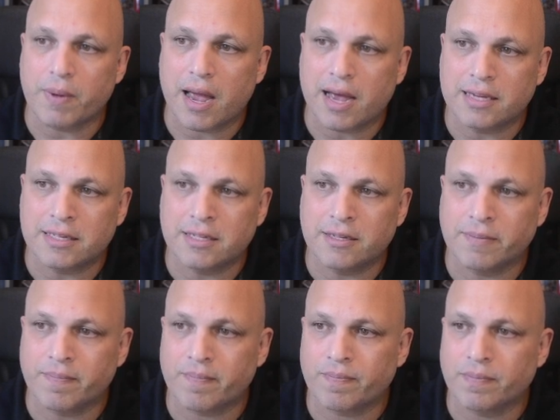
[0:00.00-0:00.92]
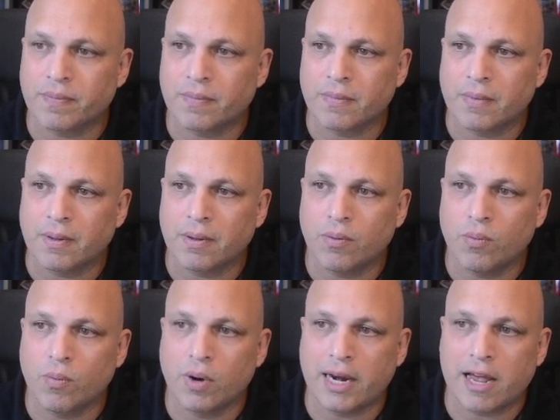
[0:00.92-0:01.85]
S.
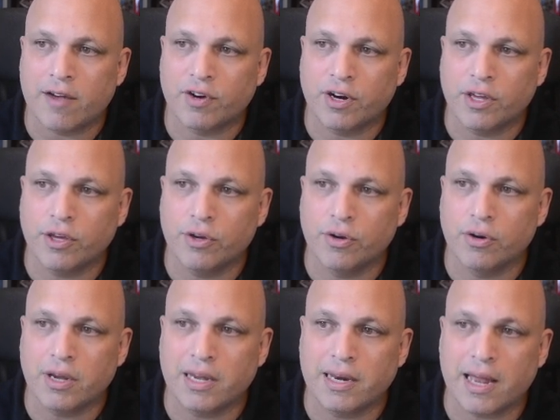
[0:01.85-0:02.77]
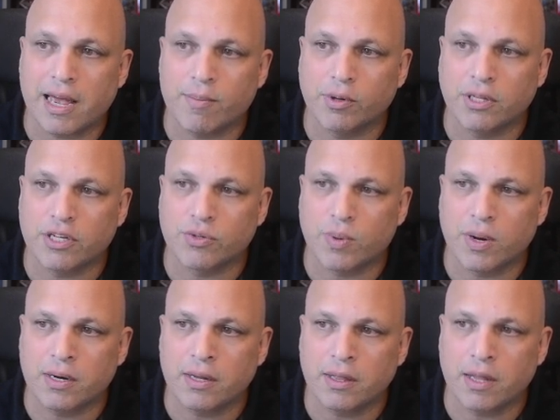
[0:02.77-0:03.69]
Whenever you enable this
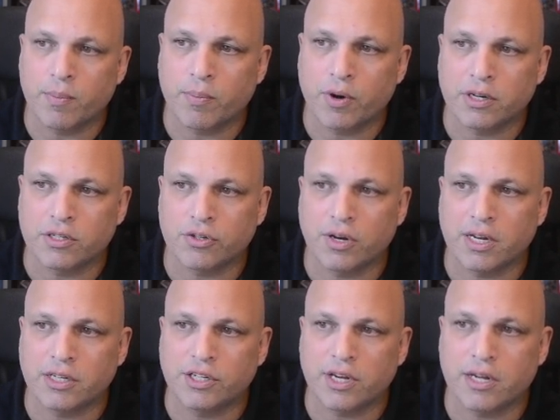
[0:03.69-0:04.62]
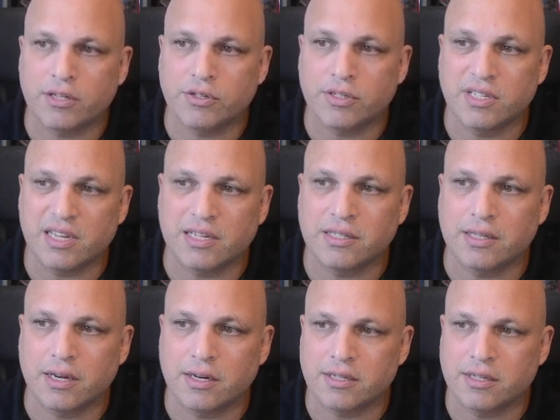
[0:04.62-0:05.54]
one, the port is going to change to
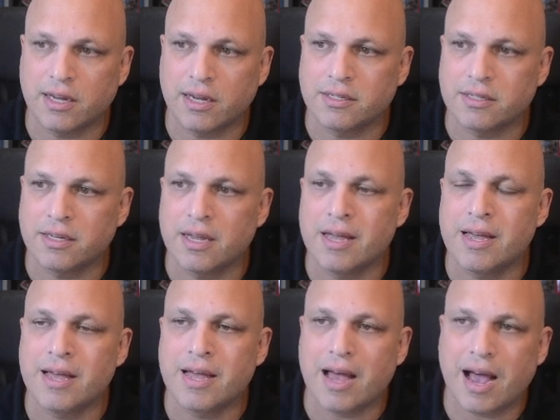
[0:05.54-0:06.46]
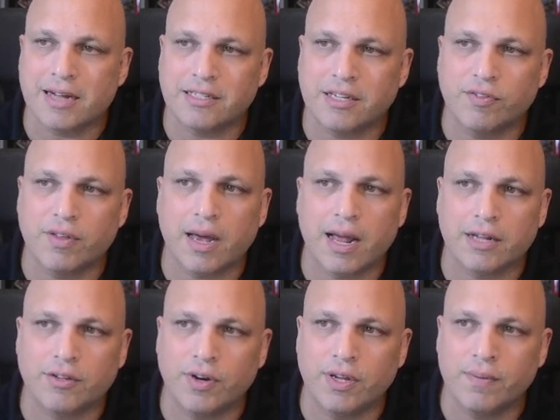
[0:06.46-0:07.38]
636. Active
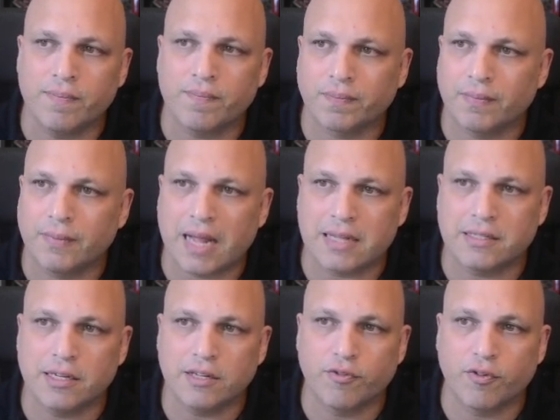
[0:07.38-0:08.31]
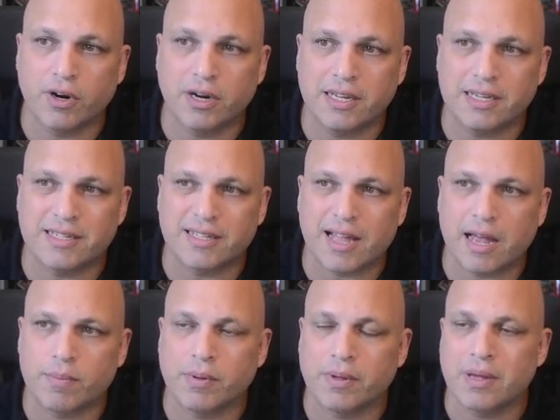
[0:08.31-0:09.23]
Directory, that's it for this tab.